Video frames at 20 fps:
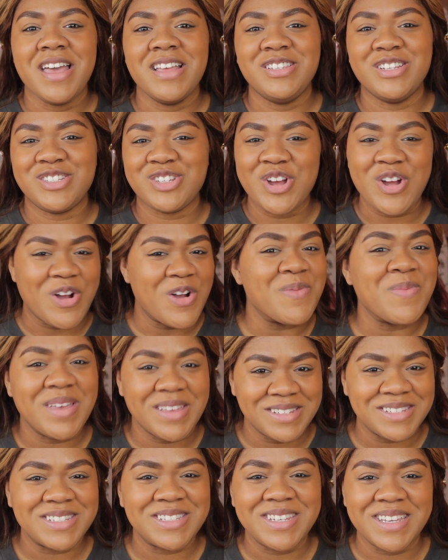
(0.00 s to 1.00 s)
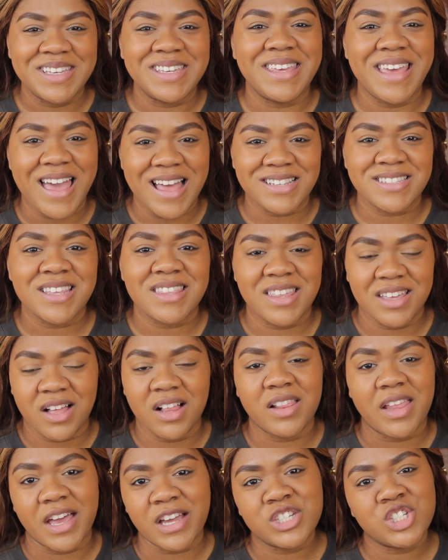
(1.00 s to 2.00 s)
determined to get the
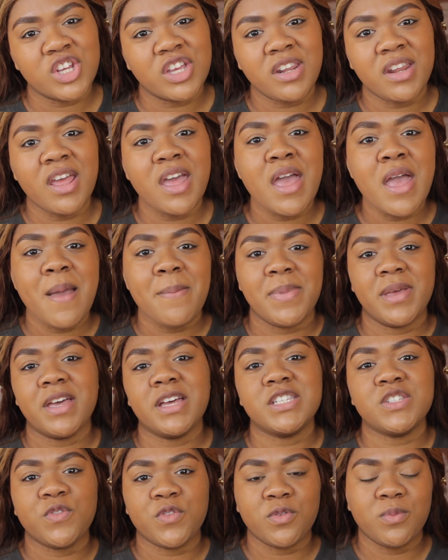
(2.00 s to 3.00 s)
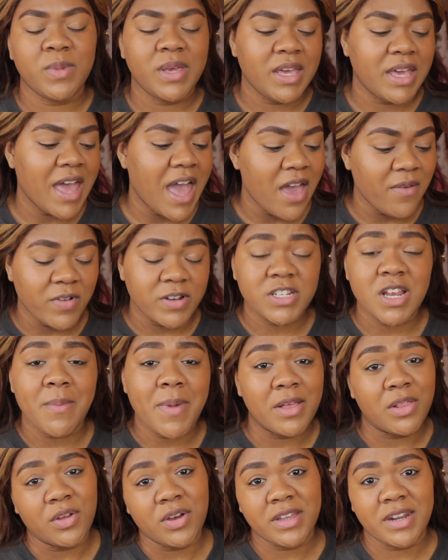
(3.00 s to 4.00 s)
collection, because for me, every time
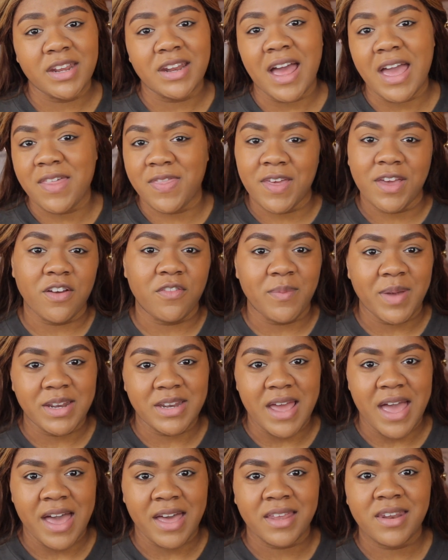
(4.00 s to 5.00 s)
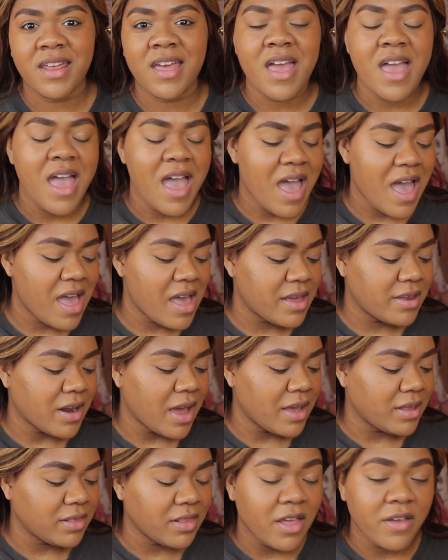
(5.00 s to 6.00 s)
I look at it, I think of my dad, and
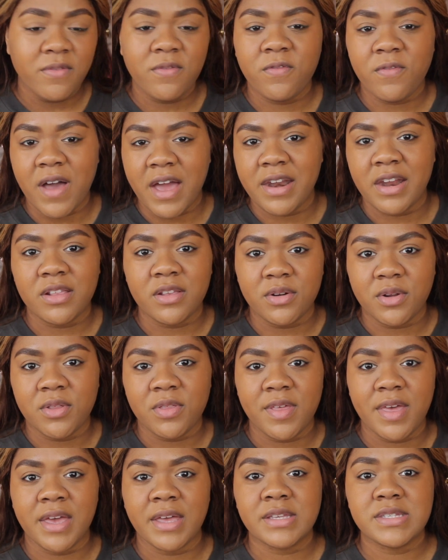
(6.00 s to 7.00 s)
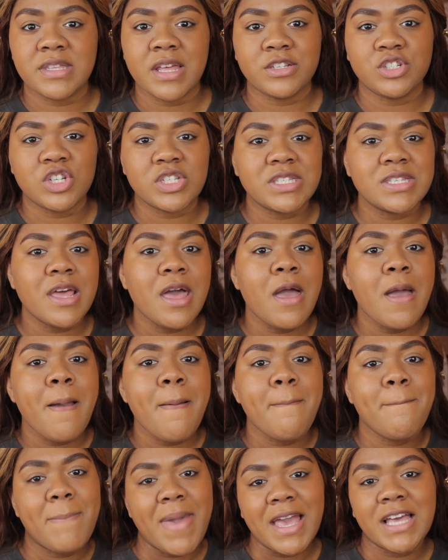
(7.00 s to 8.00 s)
I love finding little things that just
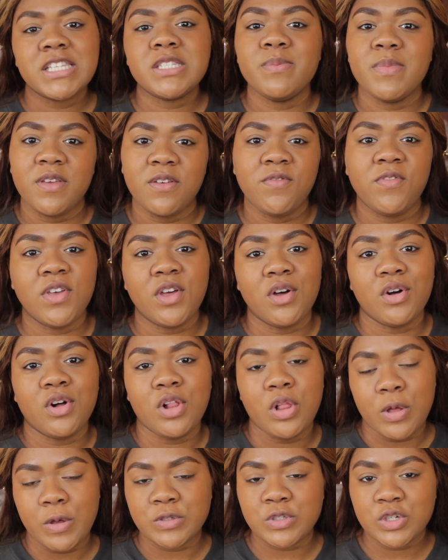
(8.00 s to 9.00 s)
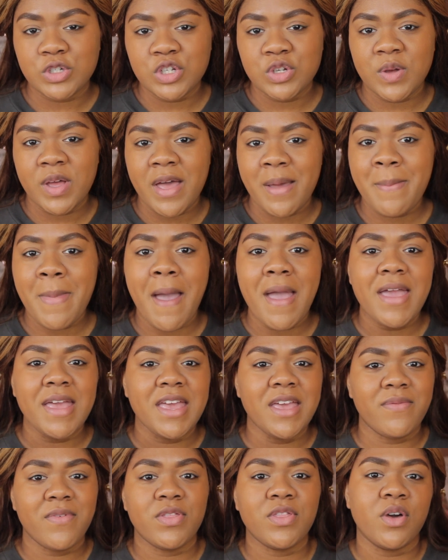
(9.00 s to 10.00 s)
makes me feel closer to him,
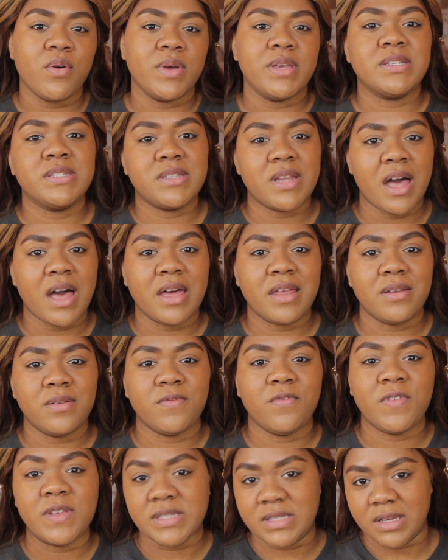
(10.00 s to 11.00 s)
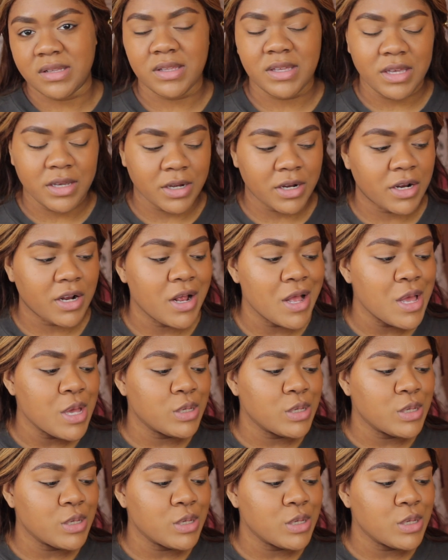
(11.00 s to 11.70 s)
even though he's not physically here.